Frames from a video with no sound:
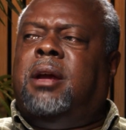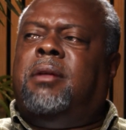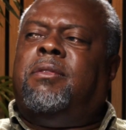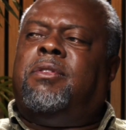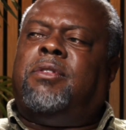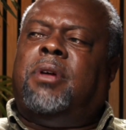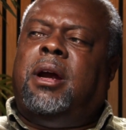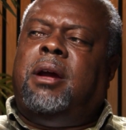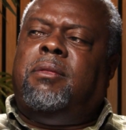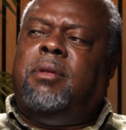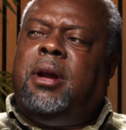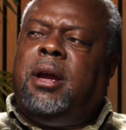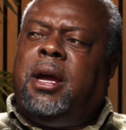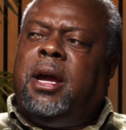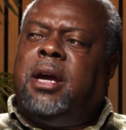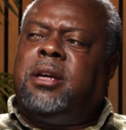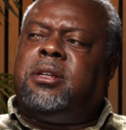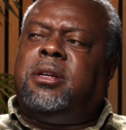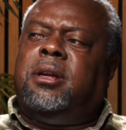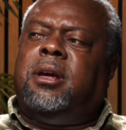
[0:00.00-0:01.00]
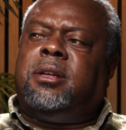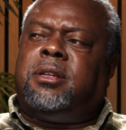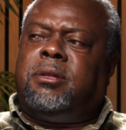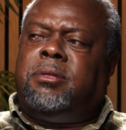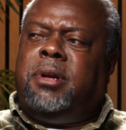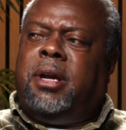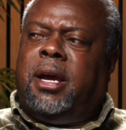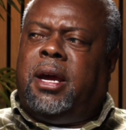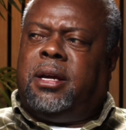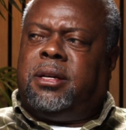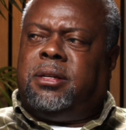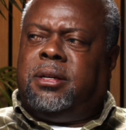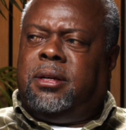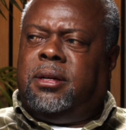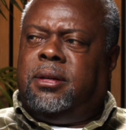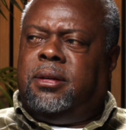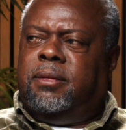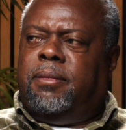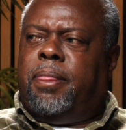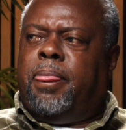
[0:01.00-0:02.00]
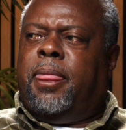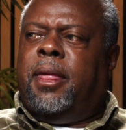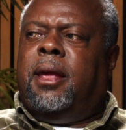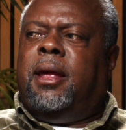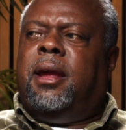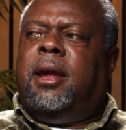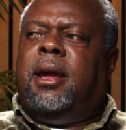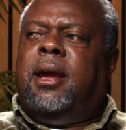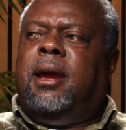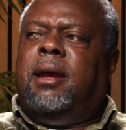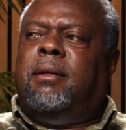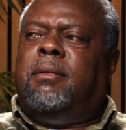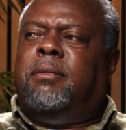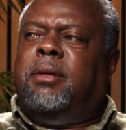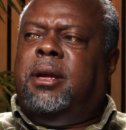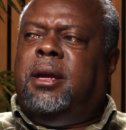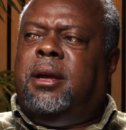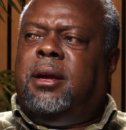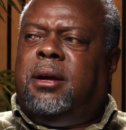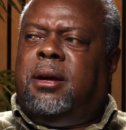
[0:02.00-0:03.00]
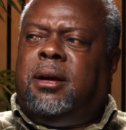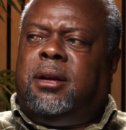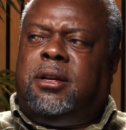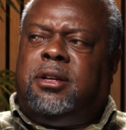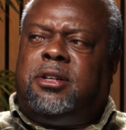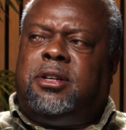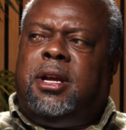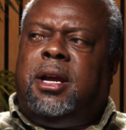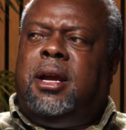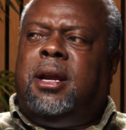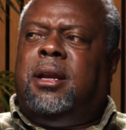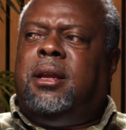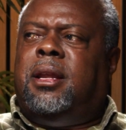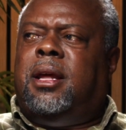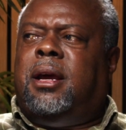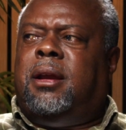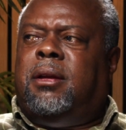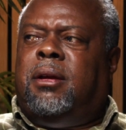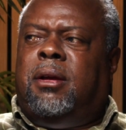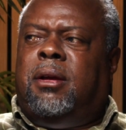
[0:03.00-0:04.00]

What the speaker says: For every action, there's a reaction. And we understand that